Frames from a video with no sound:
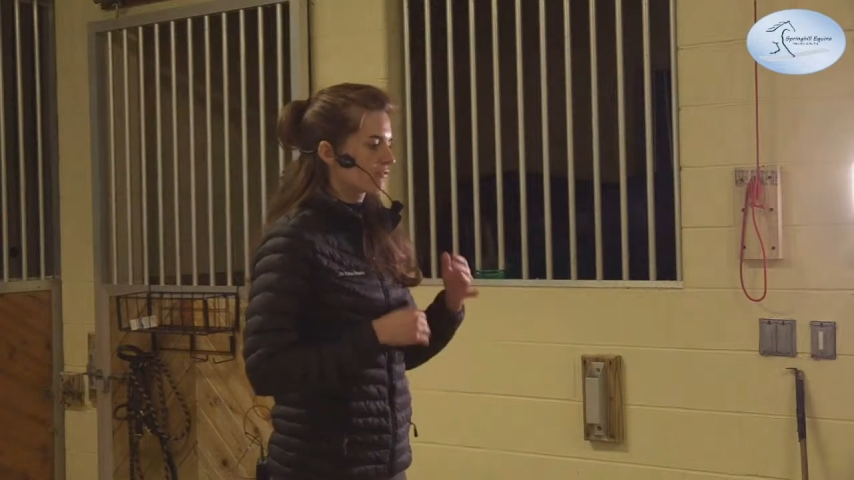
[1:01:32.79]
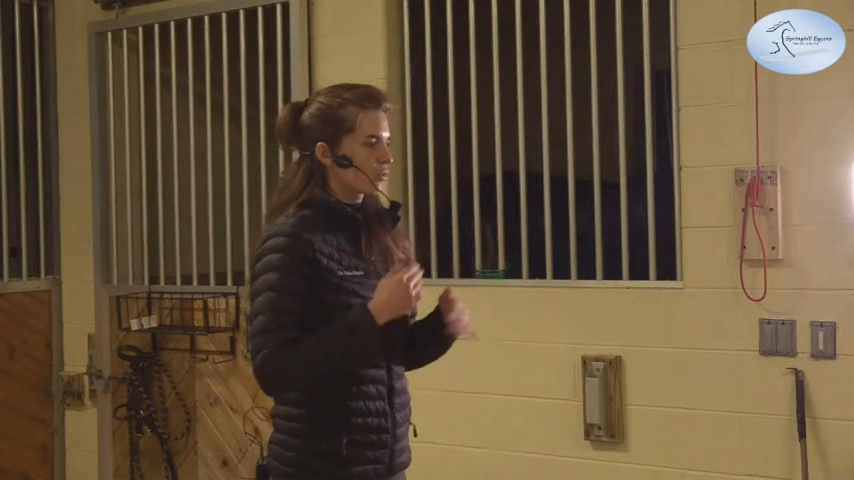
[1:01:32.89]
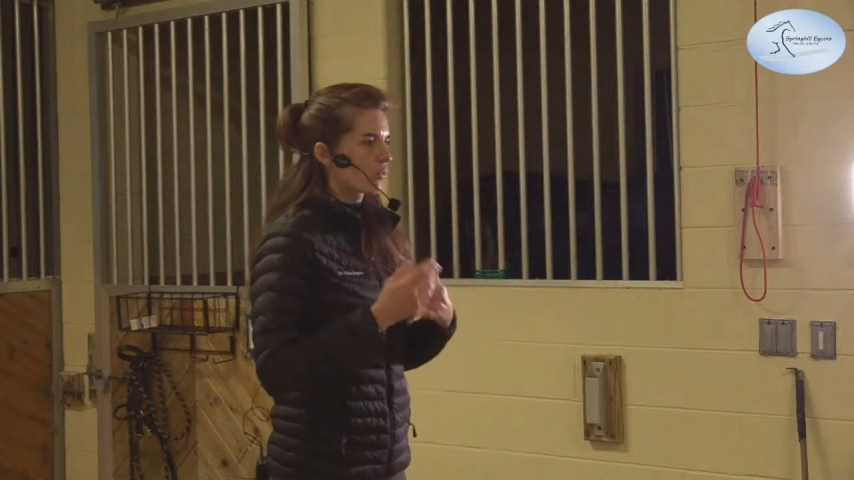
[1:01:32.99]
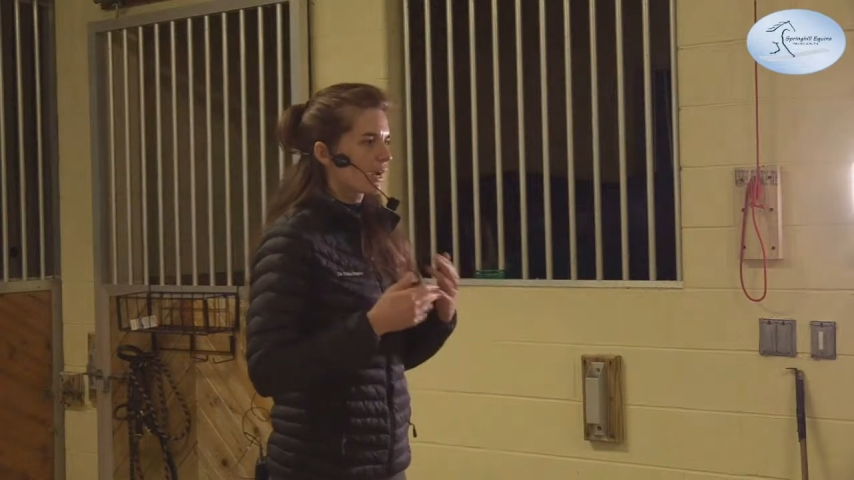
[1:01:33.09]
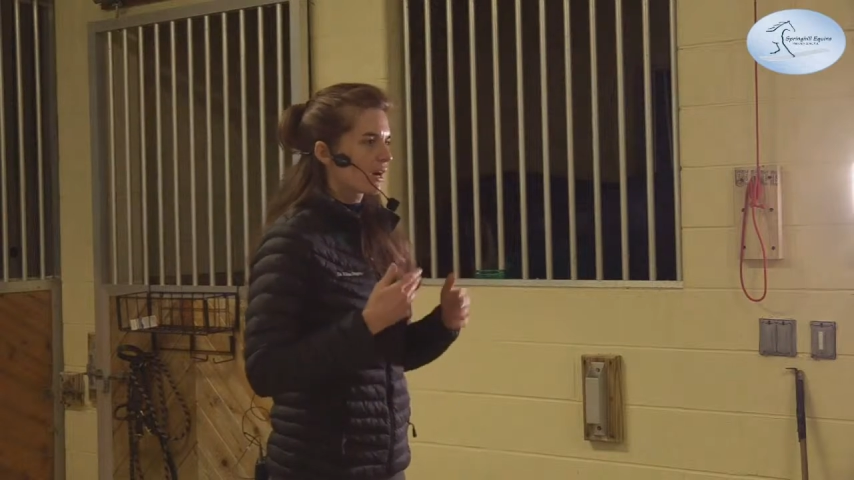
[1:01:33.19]

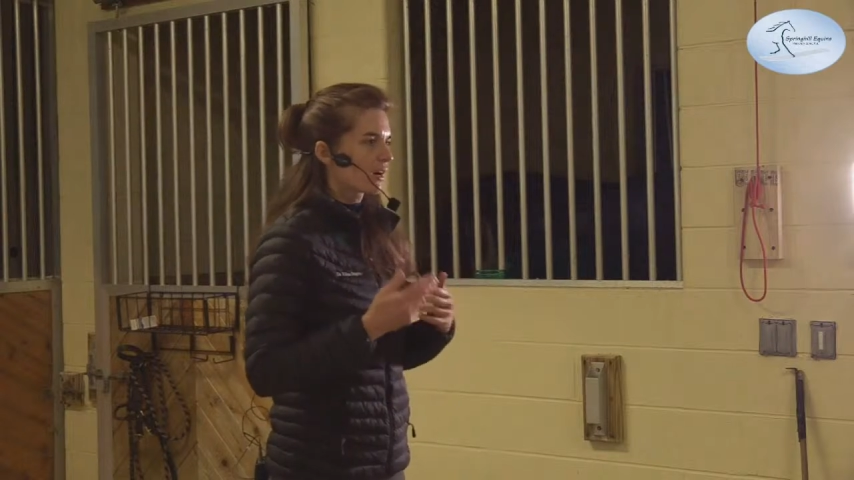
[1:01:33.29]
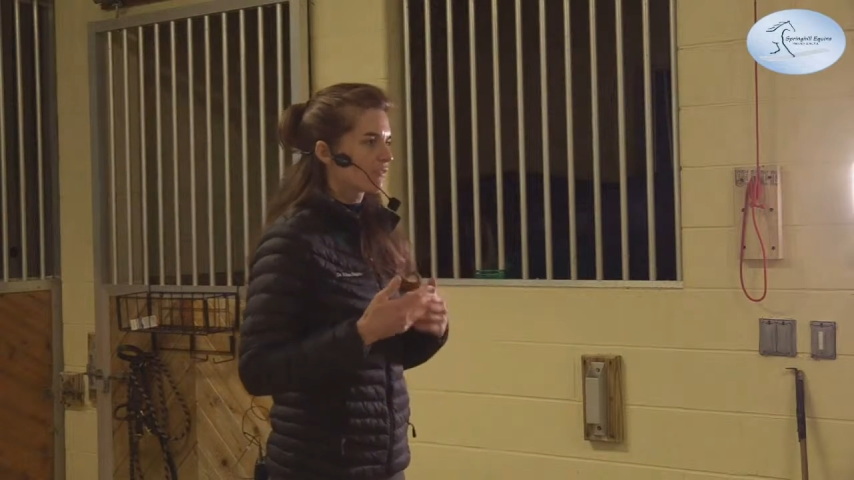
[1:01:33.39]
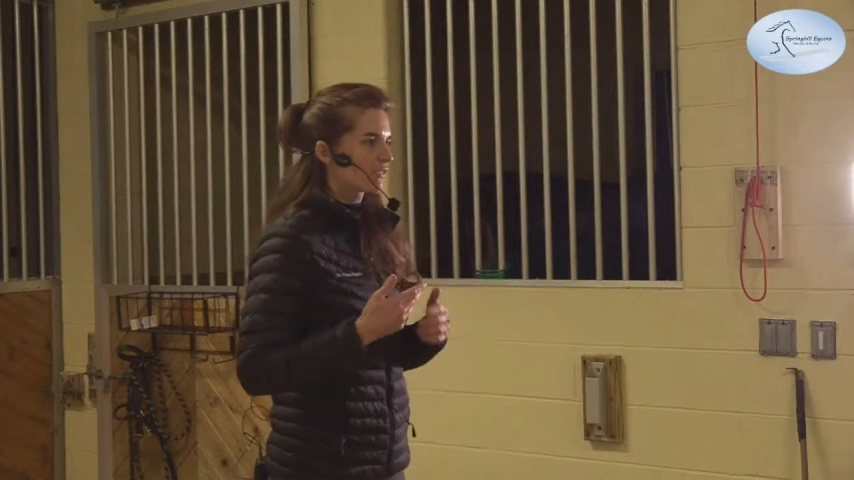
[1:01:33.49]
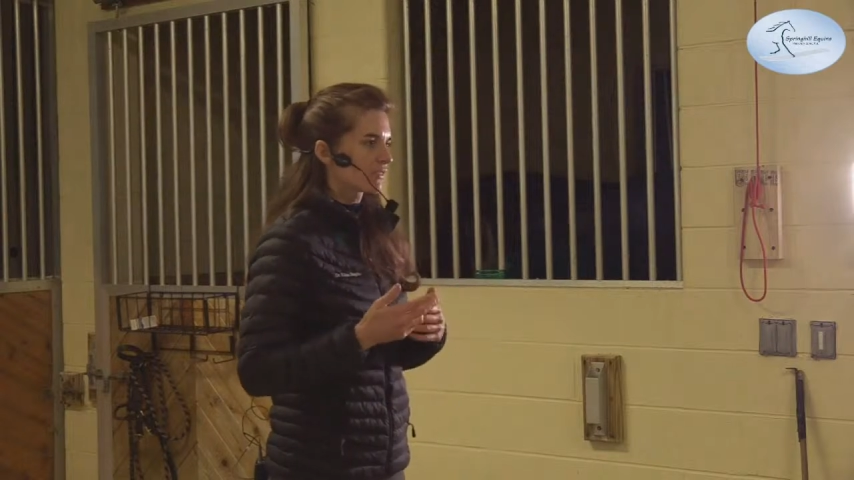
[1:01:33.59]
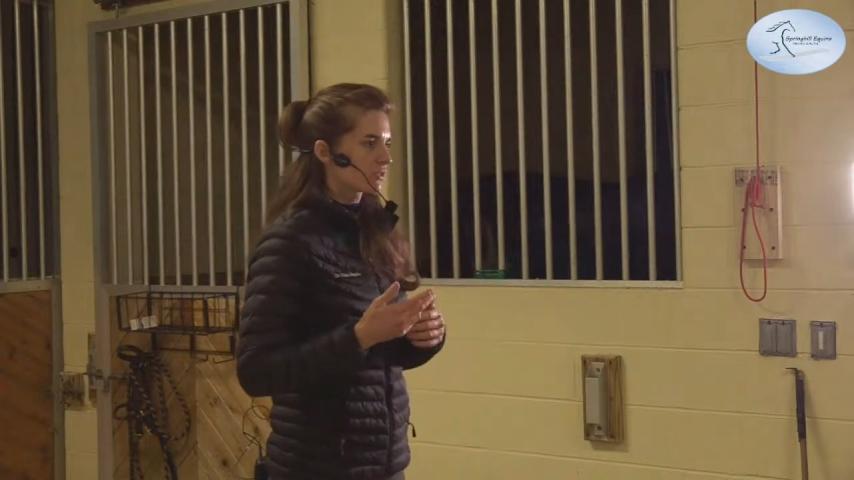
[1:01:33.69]
the wear
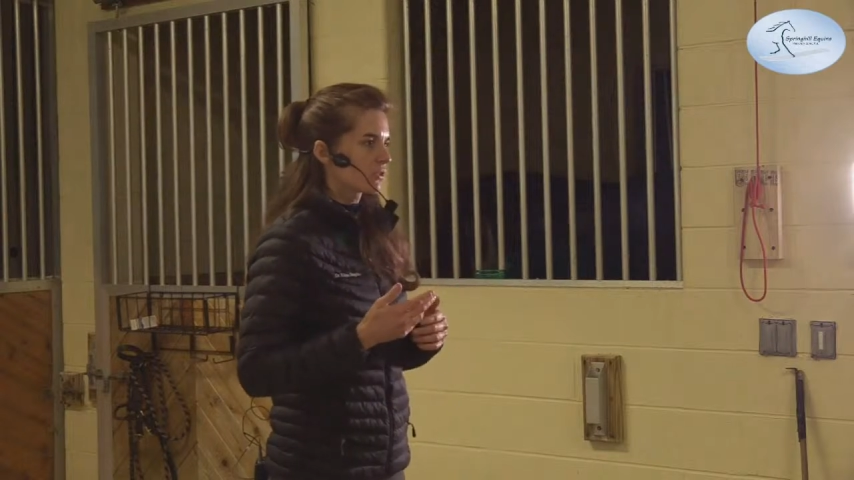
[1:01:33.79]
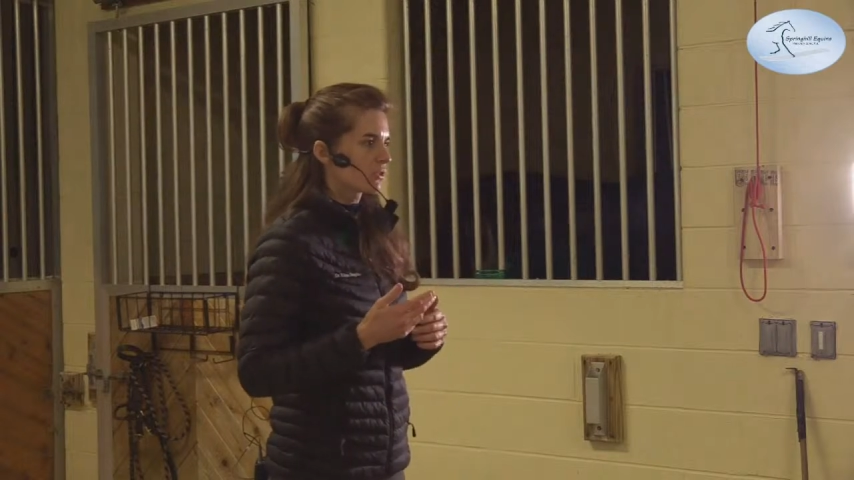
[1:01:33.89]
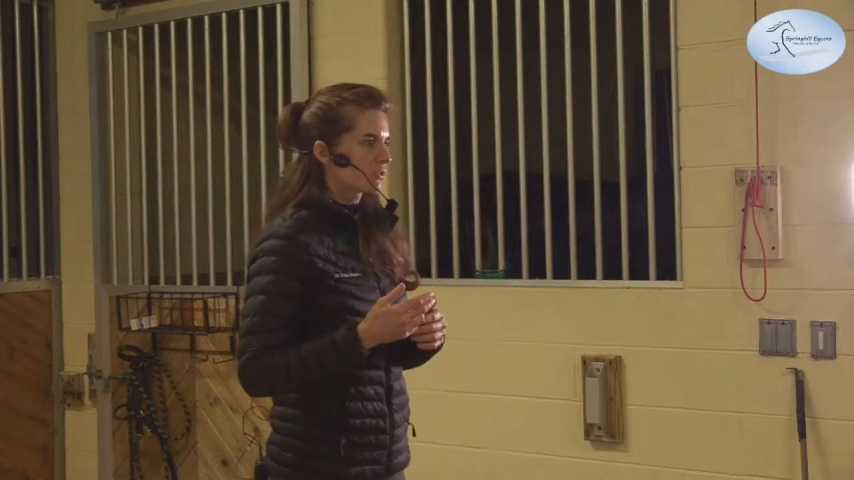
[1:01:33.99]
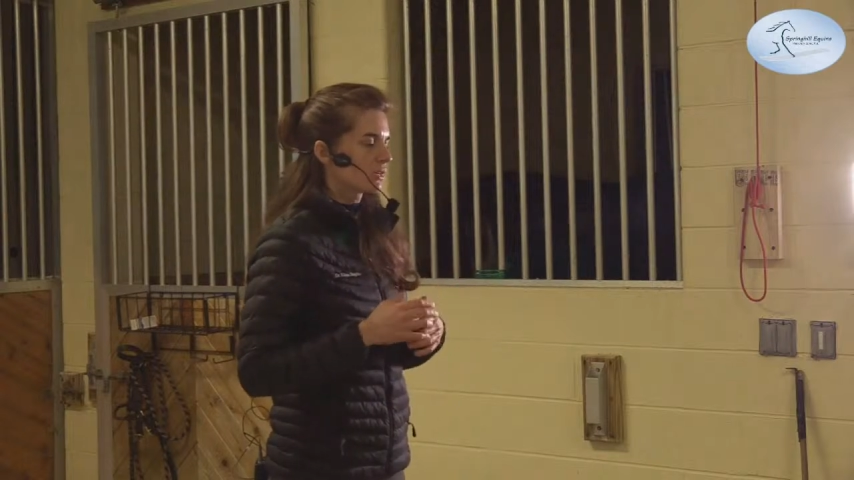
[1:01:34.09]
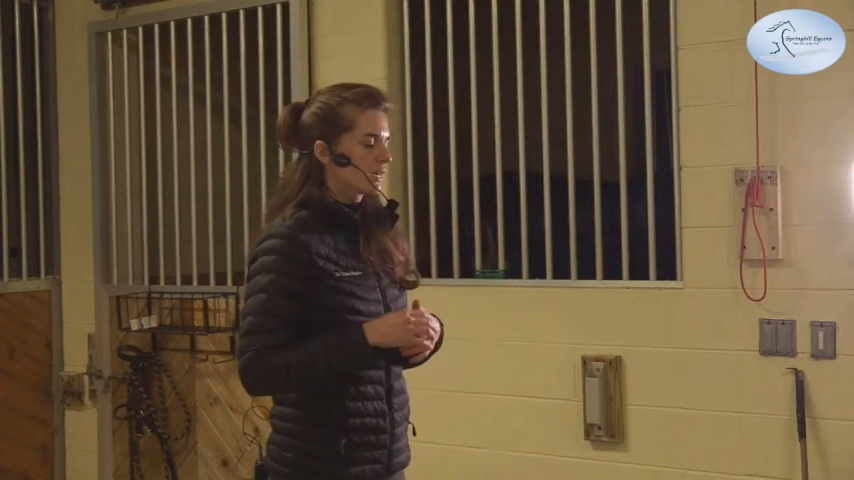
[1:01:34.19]
of the
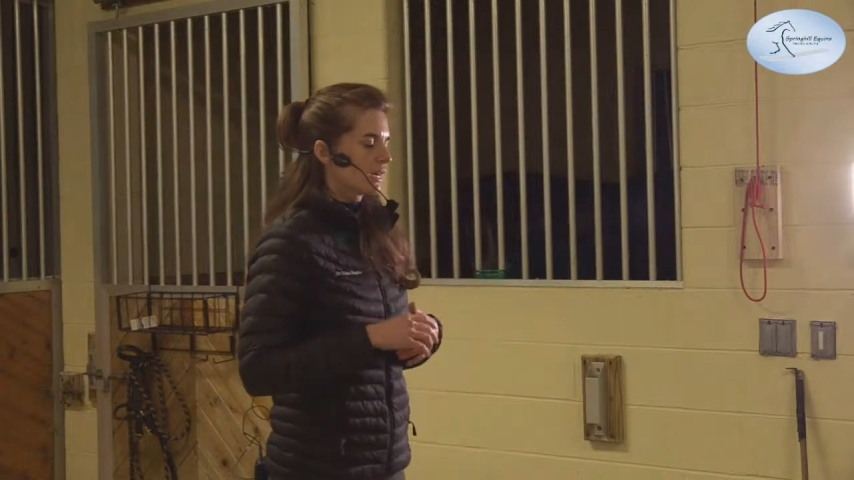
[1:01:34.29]
sole,